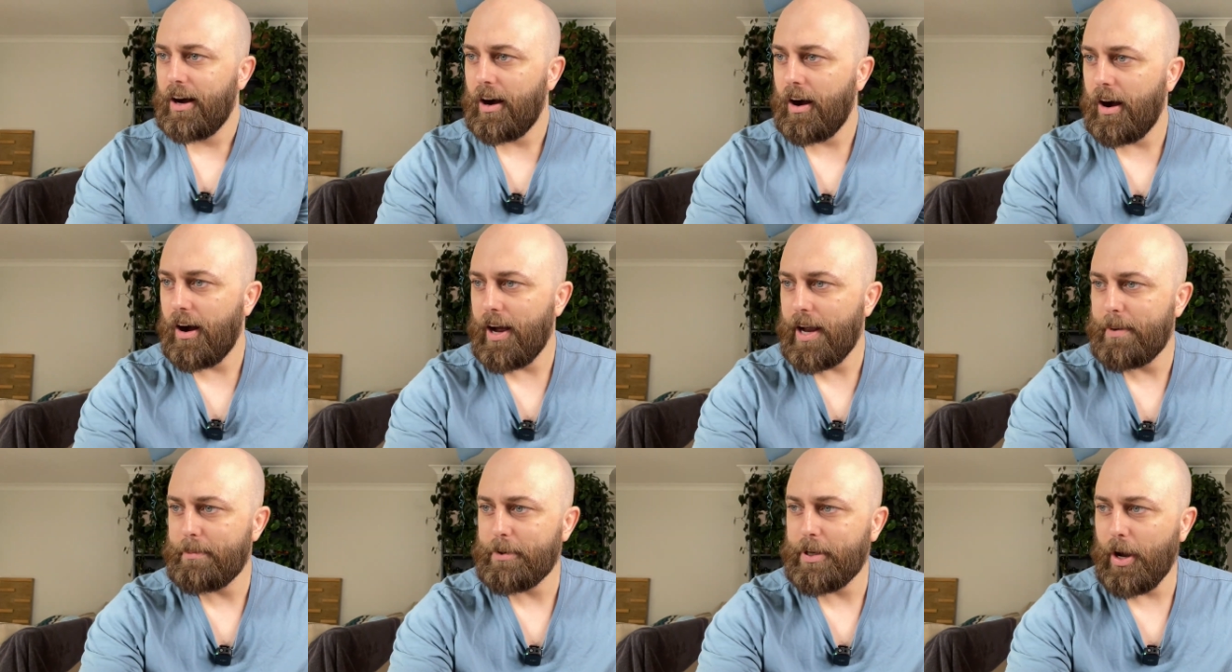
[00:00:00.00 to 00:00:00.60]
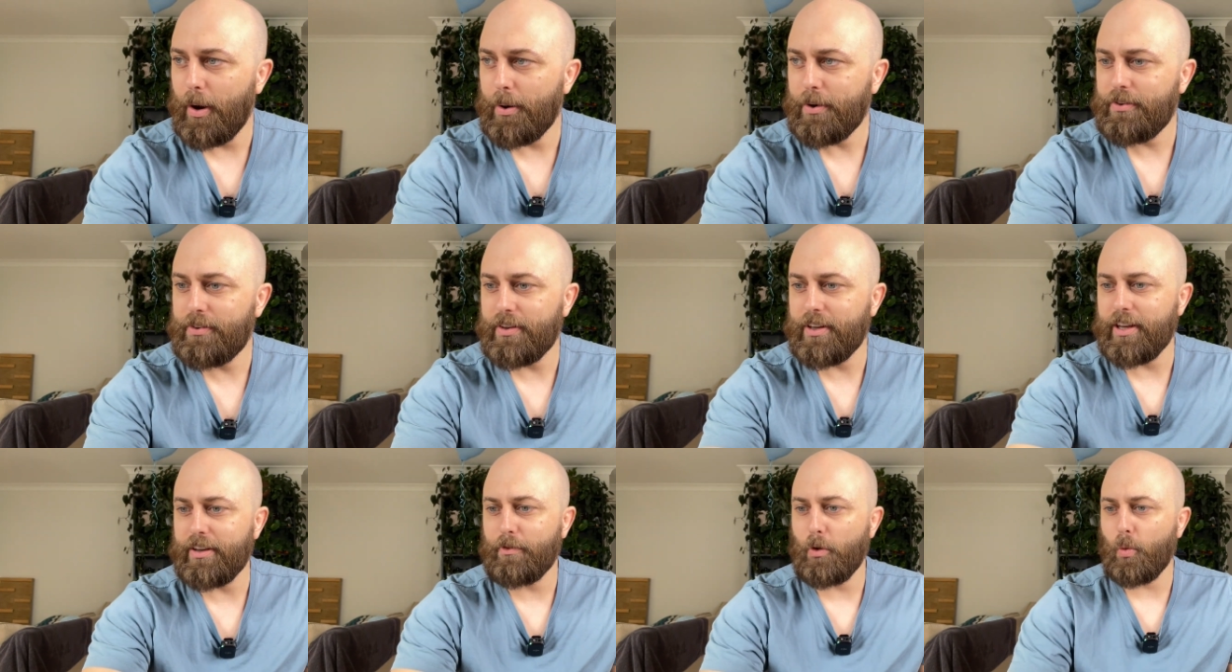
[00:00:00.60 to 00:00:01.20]
I am going to
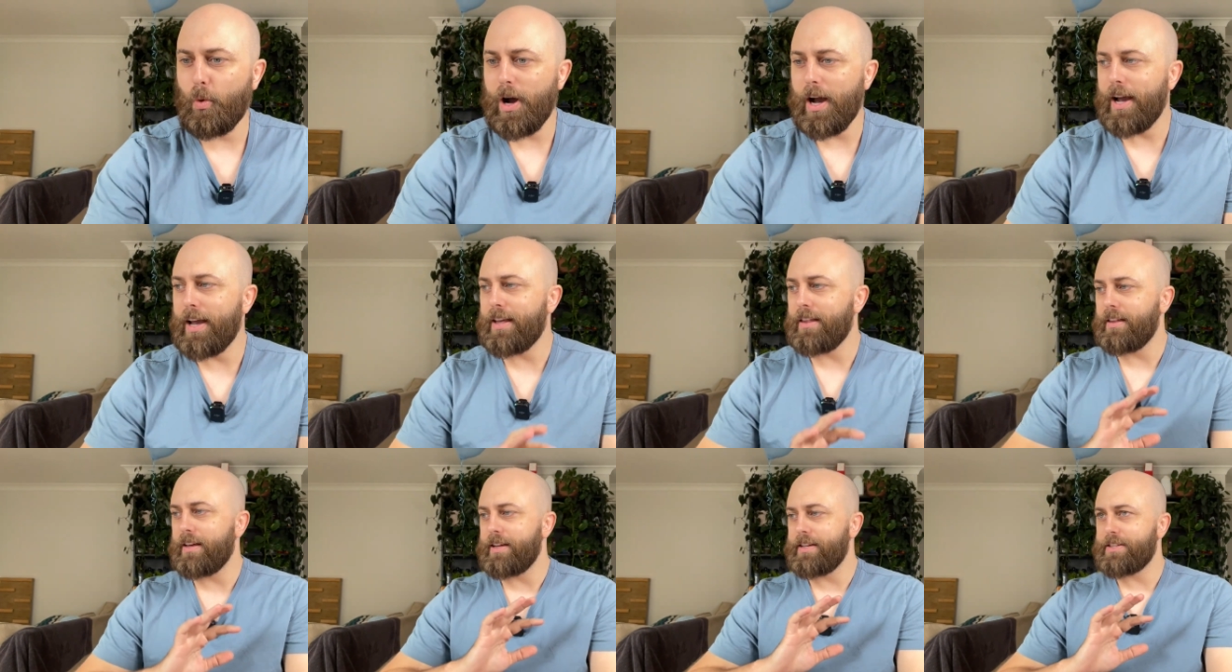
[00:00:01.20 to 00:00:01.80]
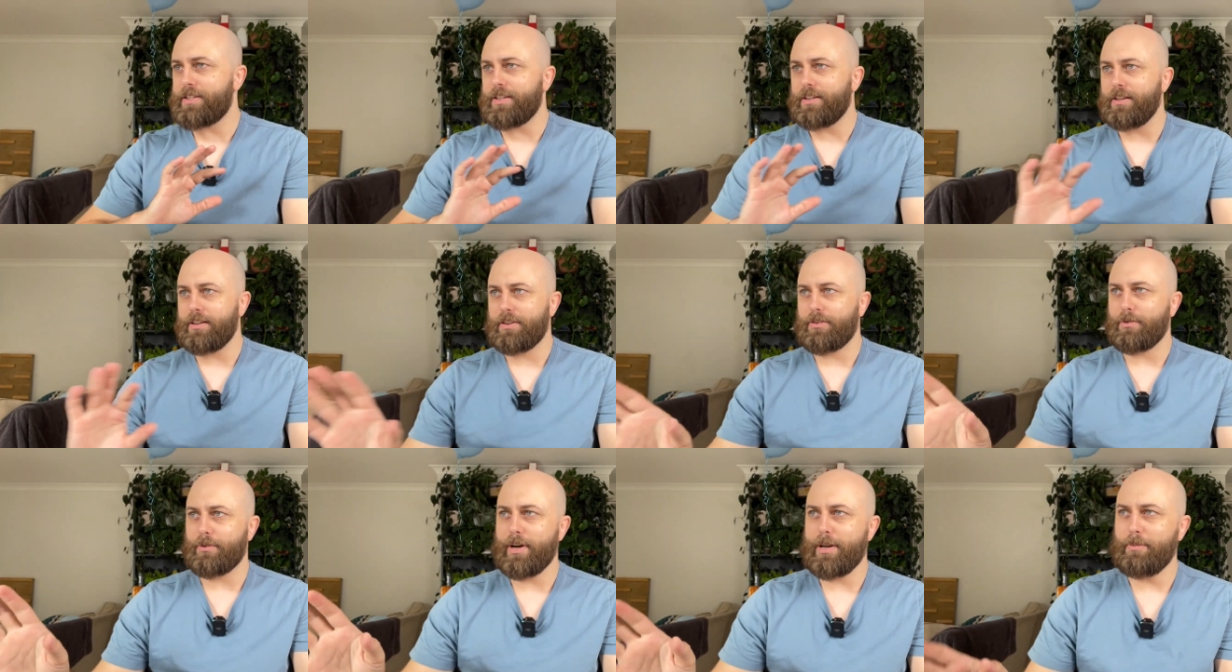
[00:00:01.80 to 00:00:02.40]
give away these
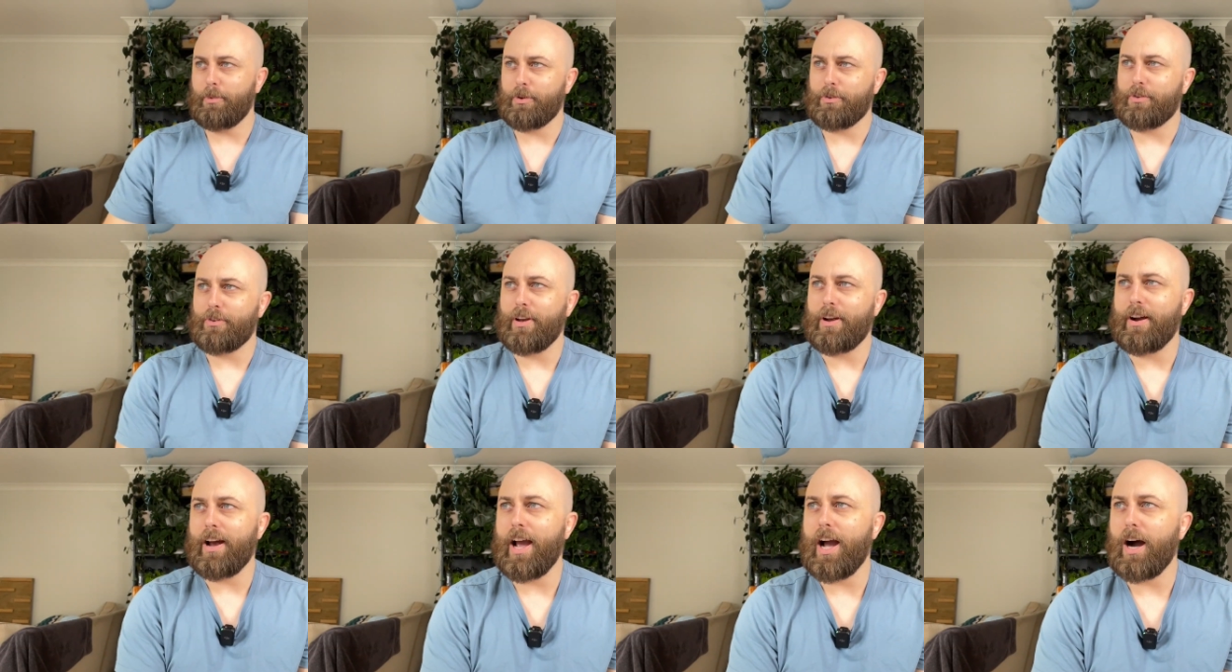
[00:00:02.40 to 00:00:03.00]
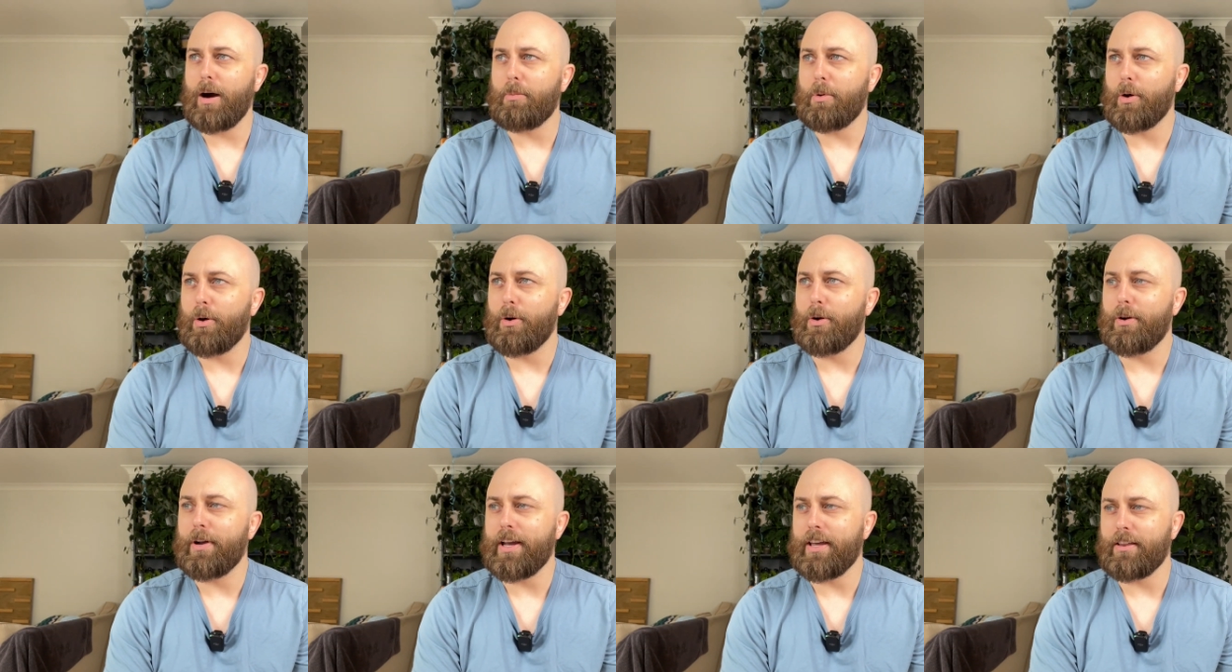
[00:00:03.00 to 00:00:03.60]
3 Monstera
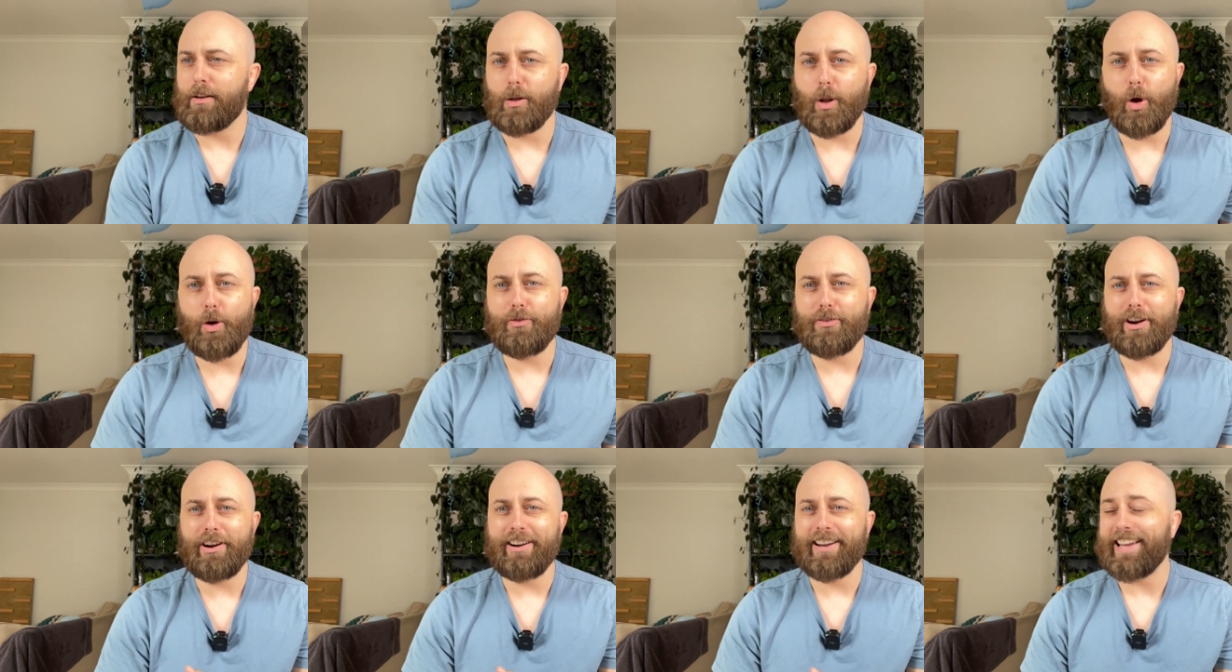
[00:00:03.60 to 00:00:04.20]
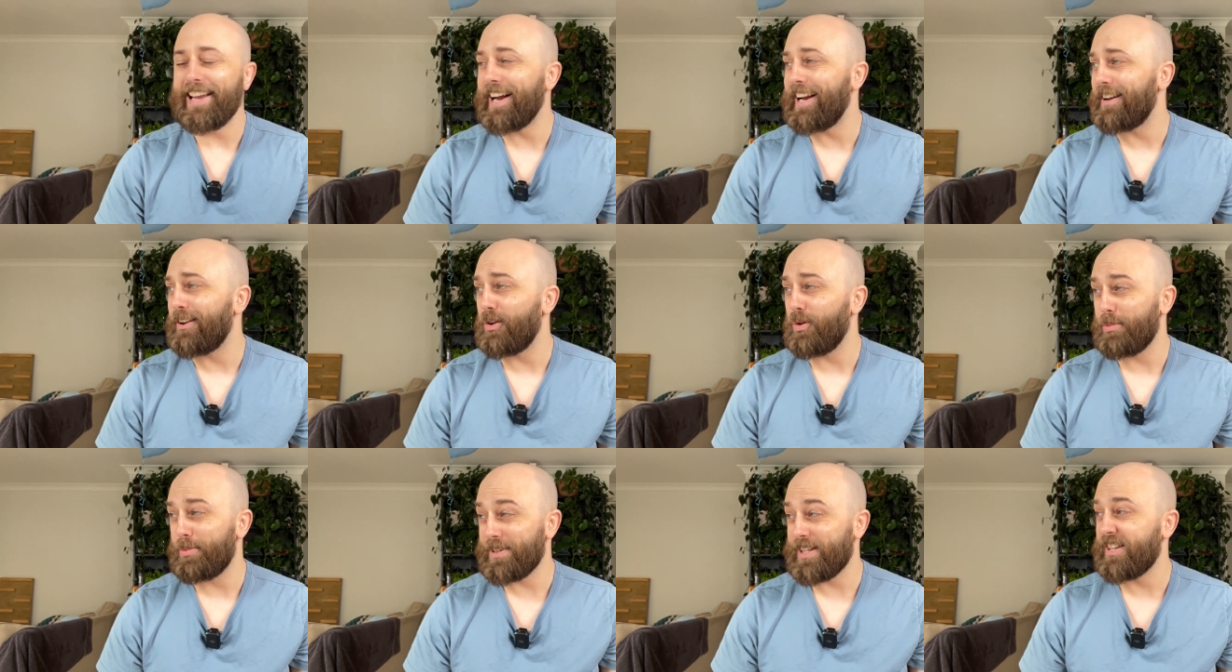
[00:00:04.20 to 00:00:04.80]
albo, either low variegated
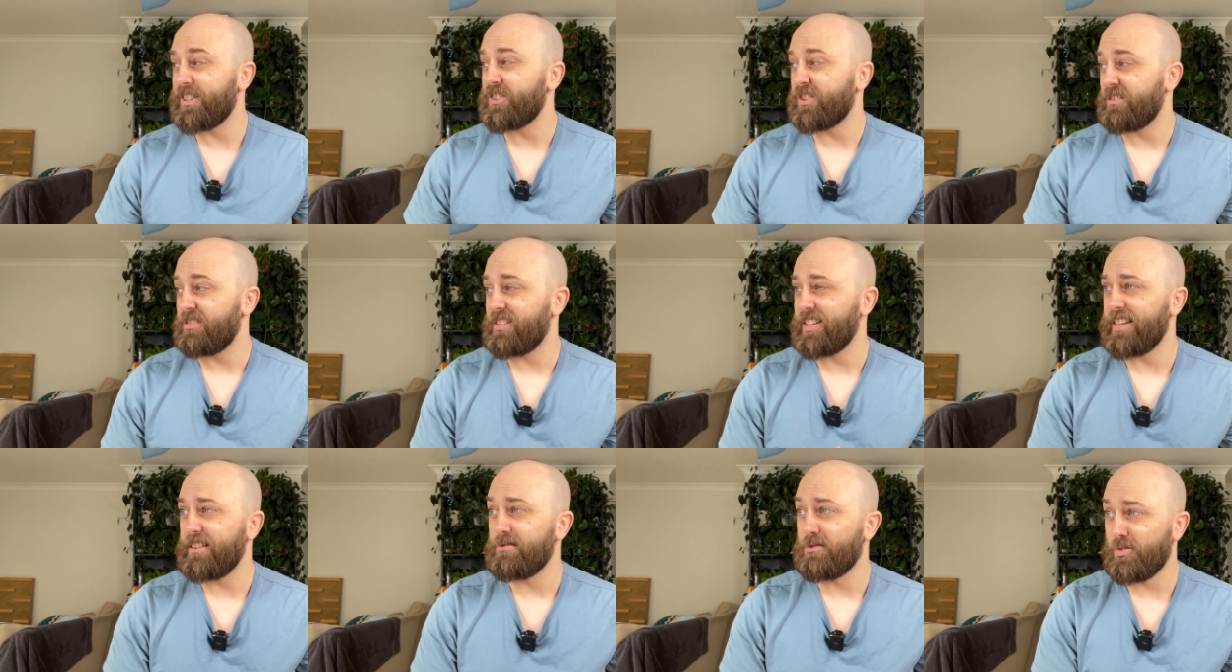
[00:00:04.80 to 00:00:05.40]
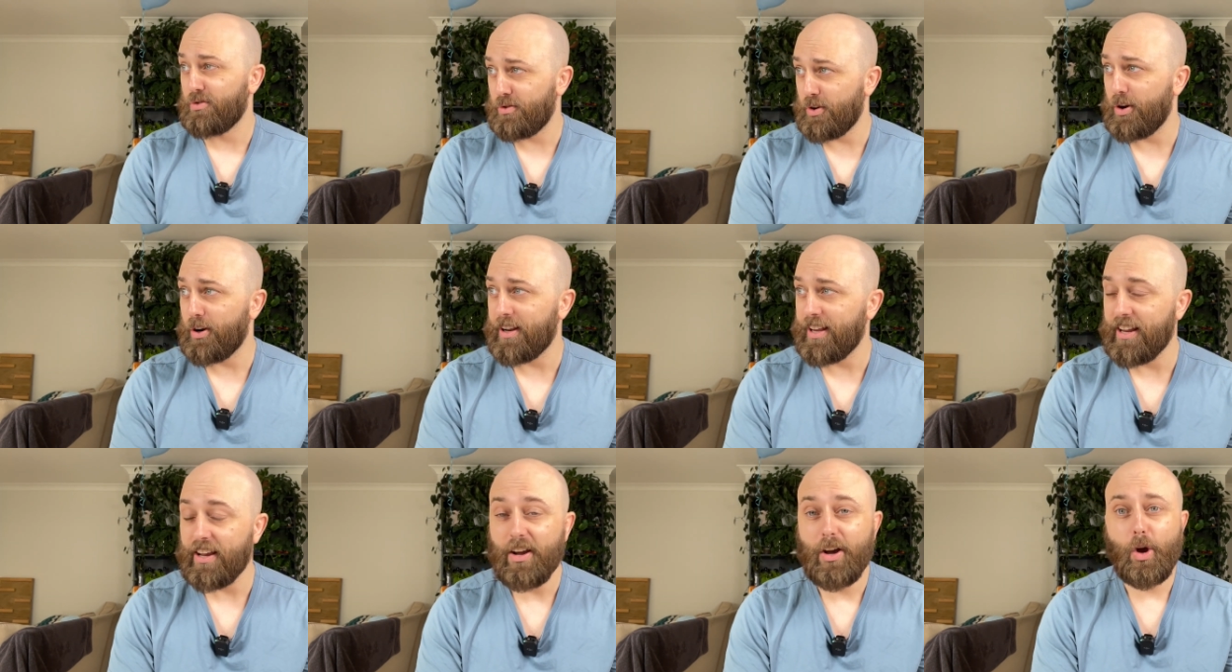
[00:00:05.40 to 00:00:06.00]
or potentially
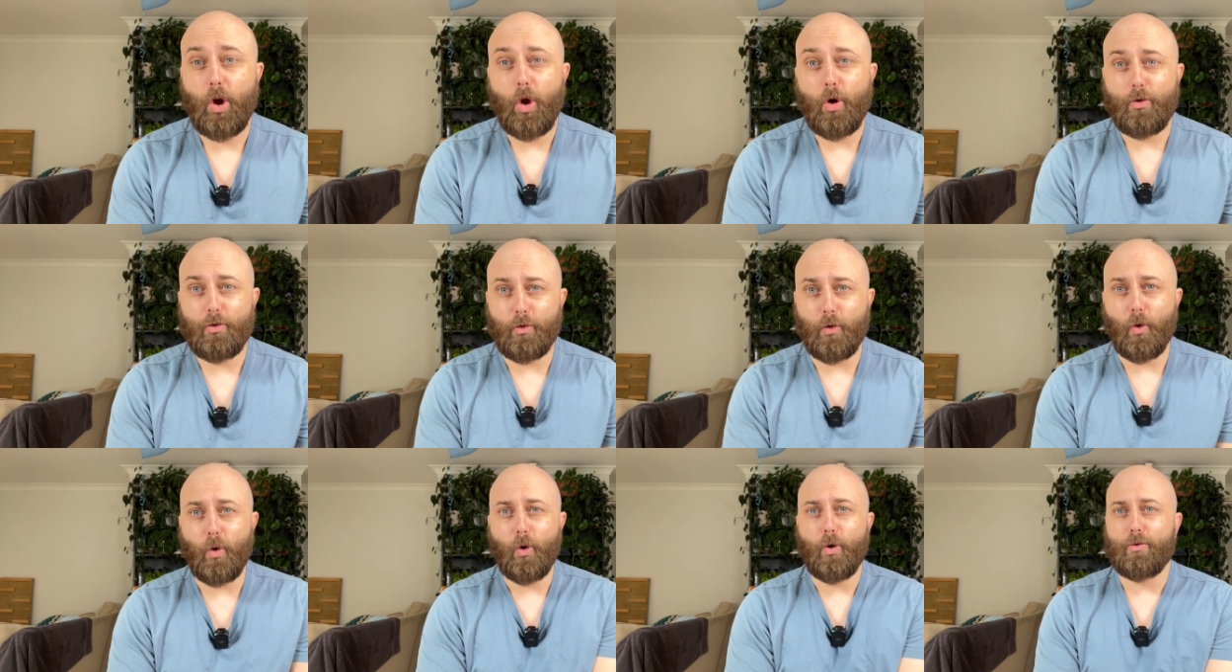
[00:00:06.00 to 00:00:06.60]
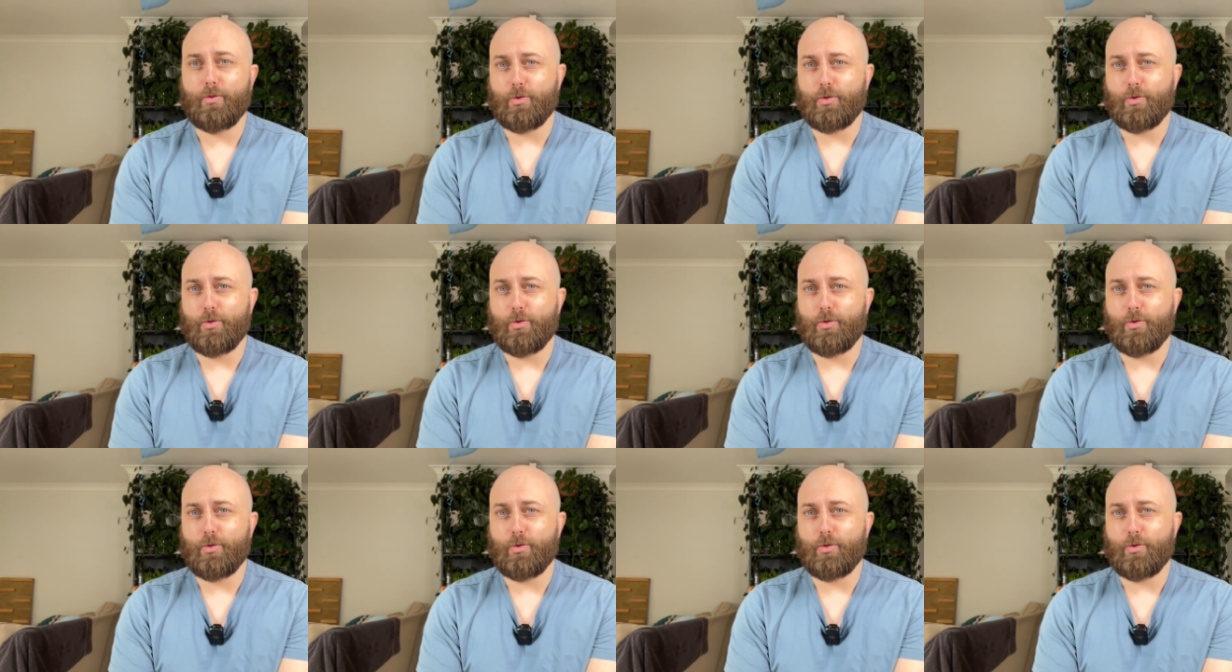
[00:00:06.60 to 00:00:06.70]
reverting, for